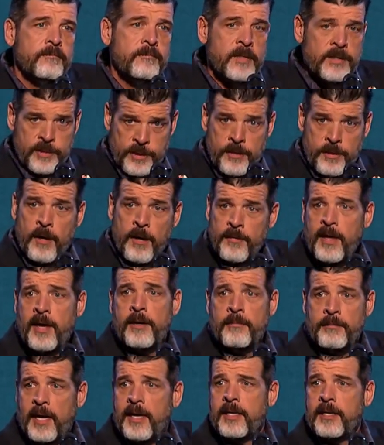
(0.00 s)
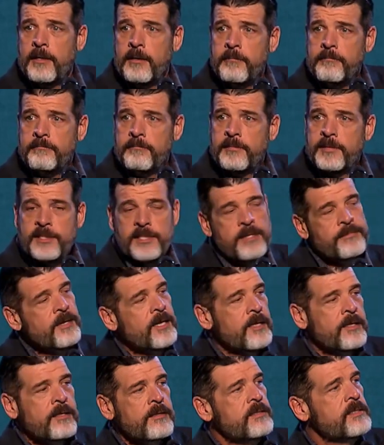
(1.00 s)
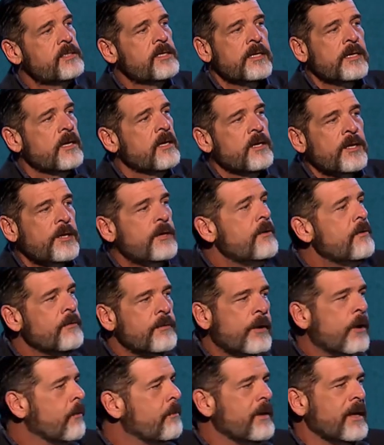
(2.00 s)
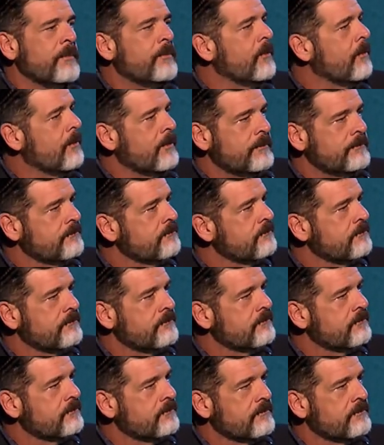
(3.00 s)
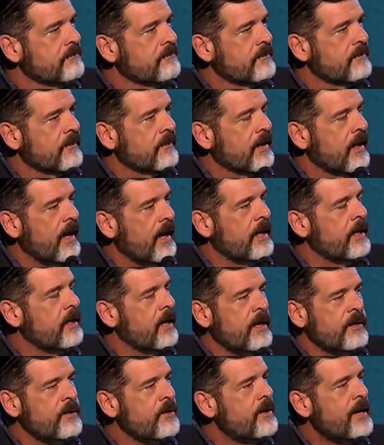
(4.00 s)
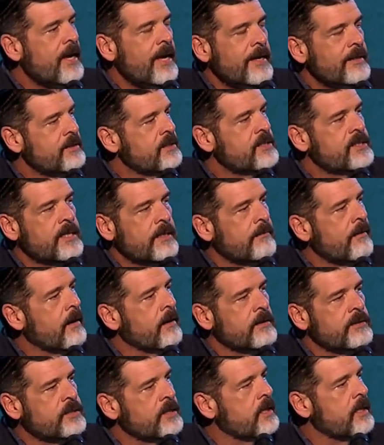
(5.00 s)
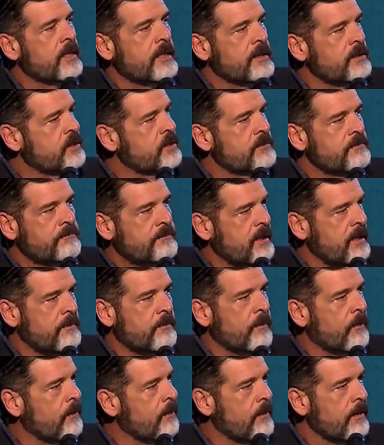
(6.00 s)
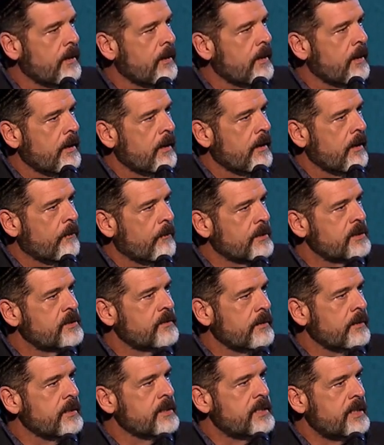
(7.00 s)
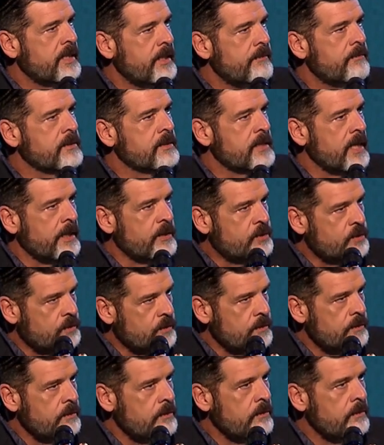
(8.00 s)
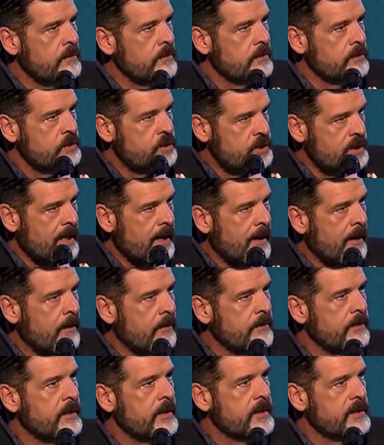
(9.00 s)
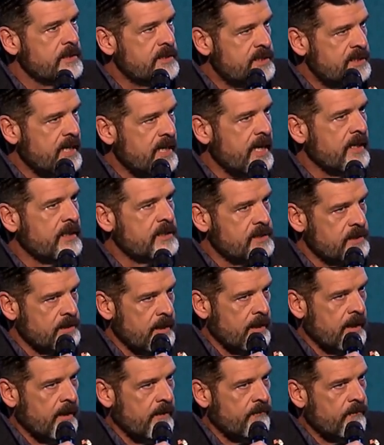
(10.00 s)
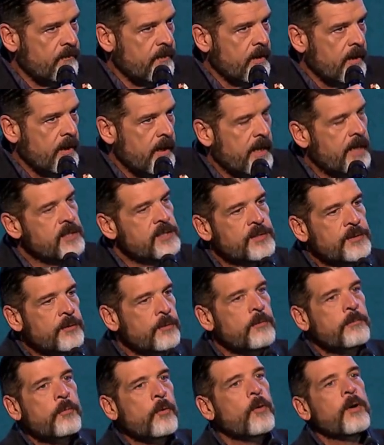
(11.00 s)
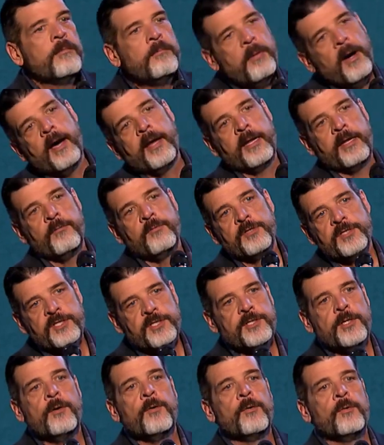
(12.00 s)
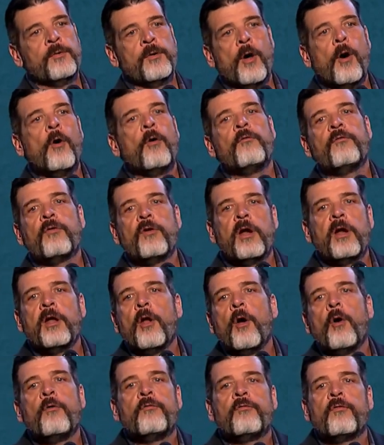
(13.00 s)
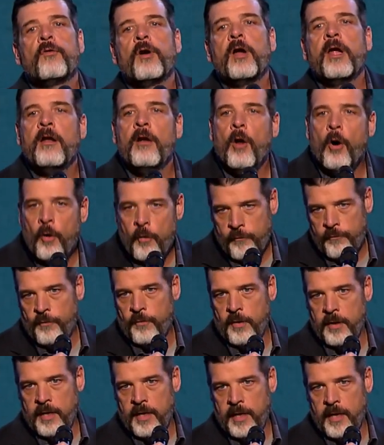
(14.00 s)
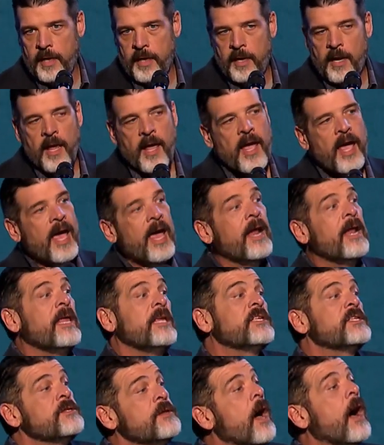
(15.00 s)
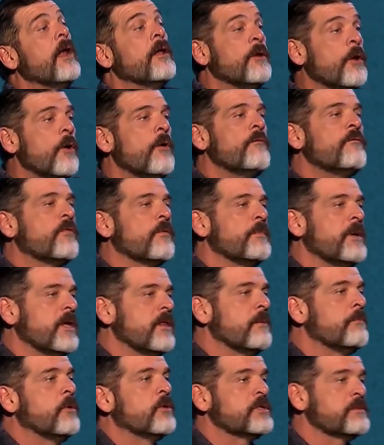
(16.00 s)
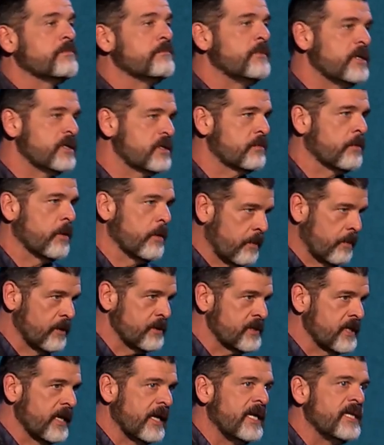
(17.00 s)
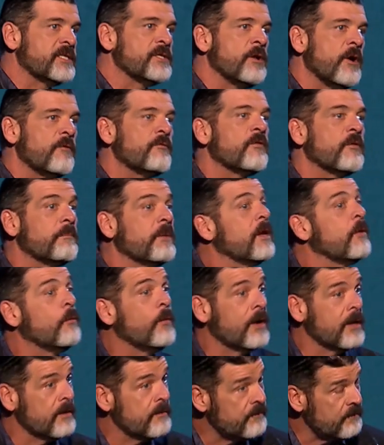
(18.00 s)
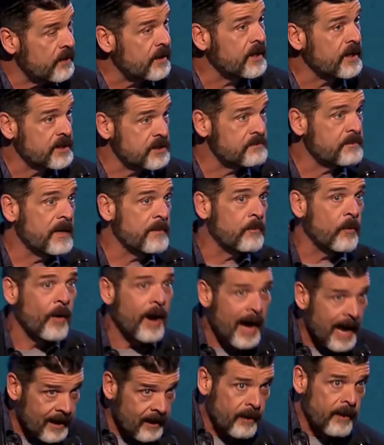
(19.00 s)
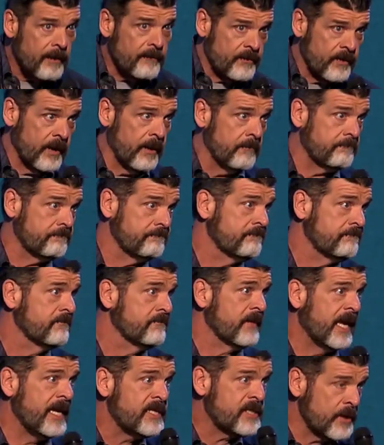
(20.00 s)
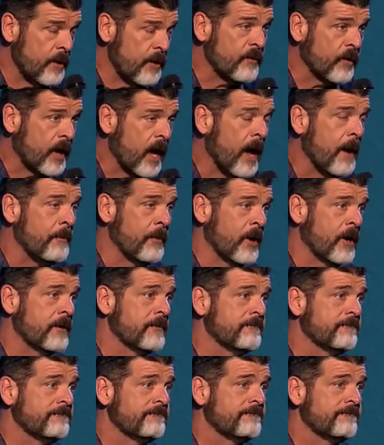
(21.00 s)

Did you know that about him? See, man, you don't know people. And you can't just sit around and judge people. What's real is he was a true child sex slave. His little boy body was sold over and over and over again. And he's not known for being the most miserable person. He's known for being one of the funniest people. I love him. He's an overcomer.